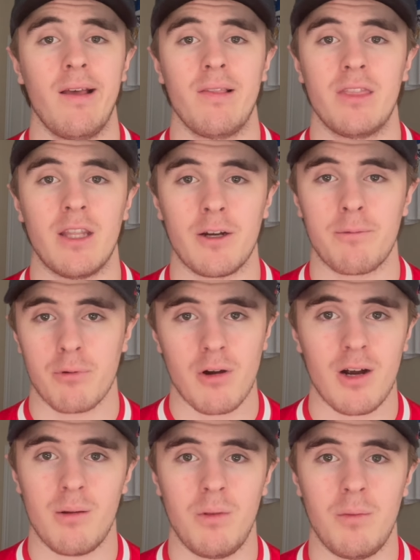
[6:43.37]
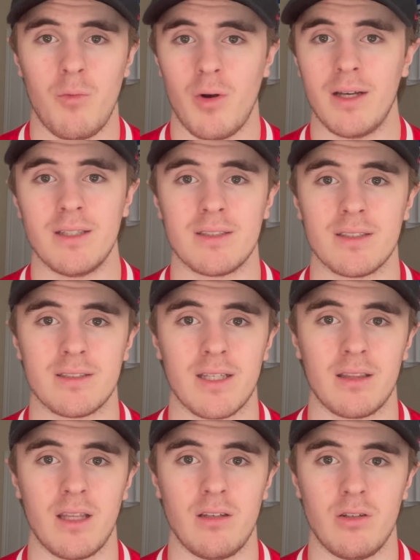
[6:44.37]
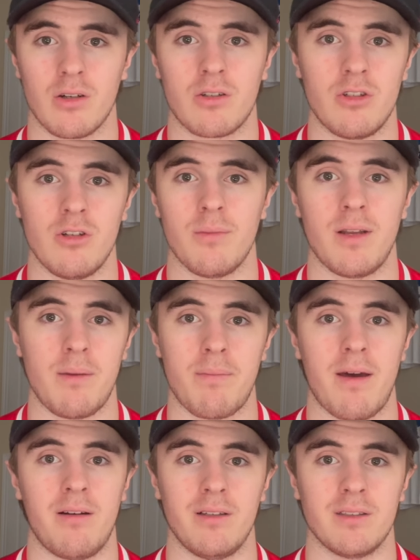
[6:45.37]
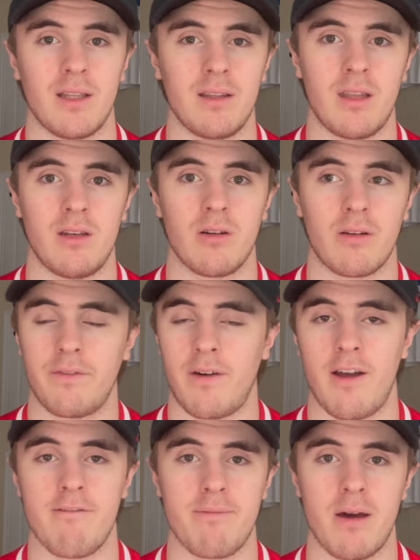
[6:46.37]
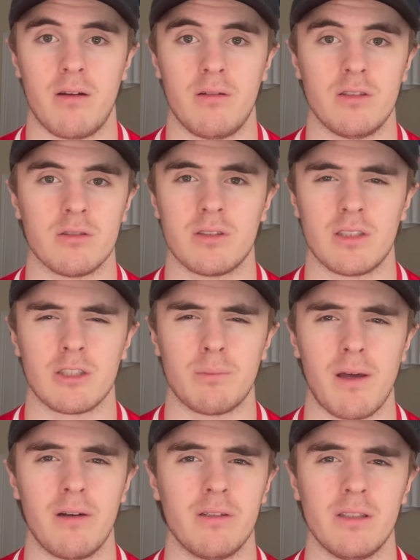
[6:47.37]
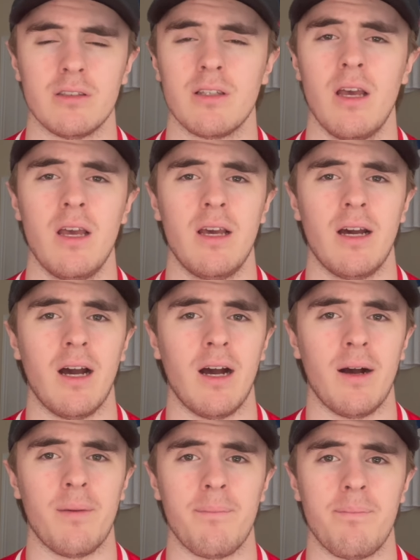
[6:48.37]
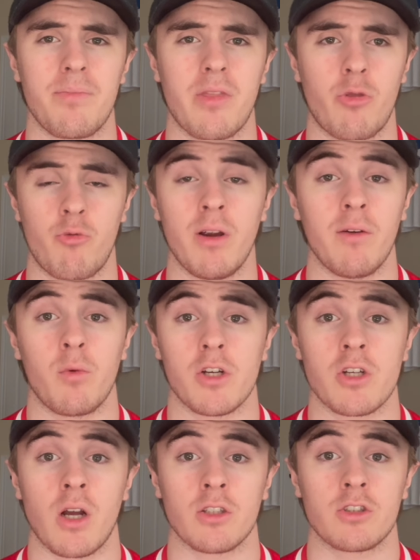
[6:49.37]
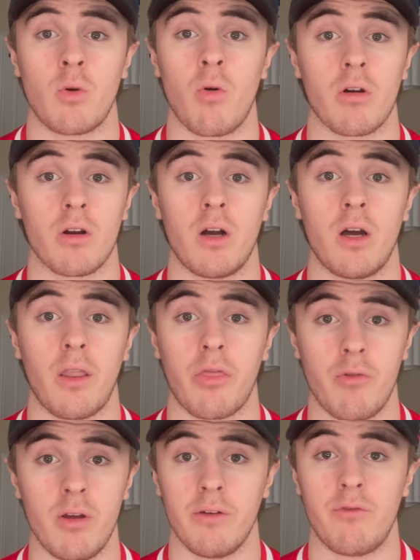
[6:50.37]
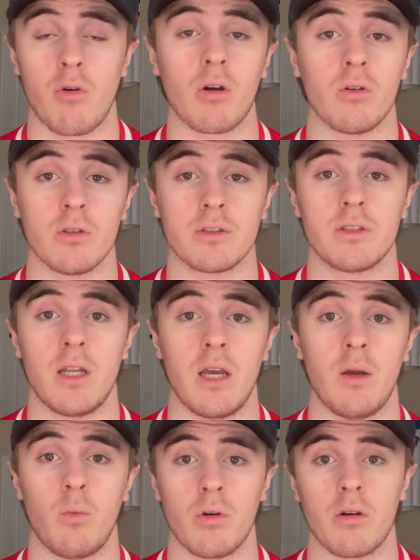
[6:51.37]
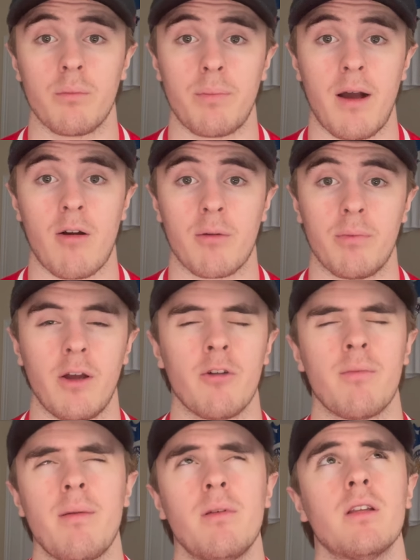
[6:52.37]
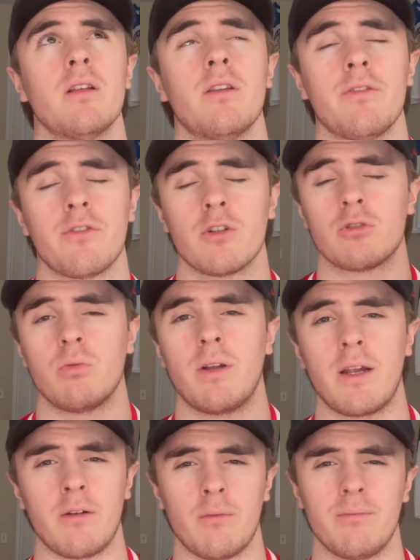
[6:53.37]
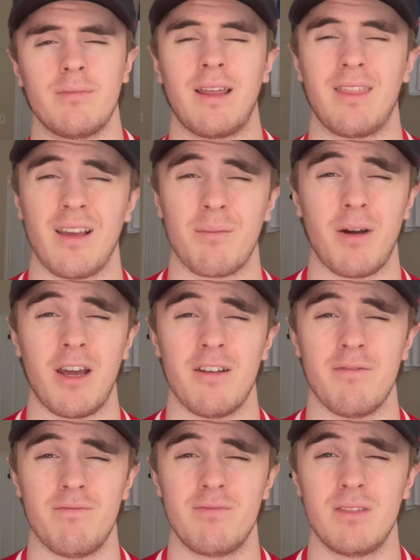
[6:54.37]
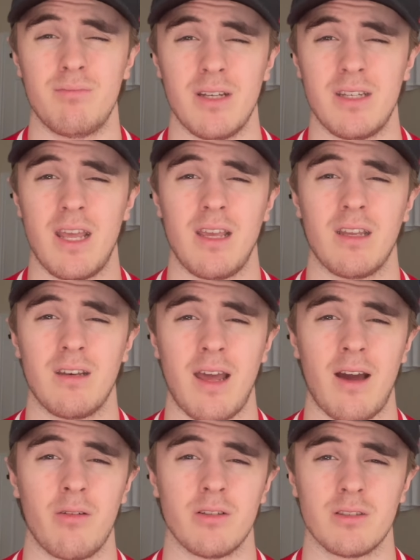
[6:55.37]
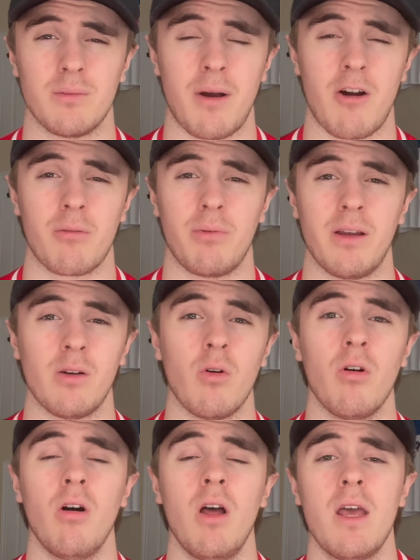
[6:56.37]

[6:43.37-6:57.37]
Their problem is that they took too many penalties. I think they took 5 penalties or 6 penalties, 3 of which got scored on. 3 of the 4 goals today were power play, or maybe the first one I think might have been taken down as a power play goal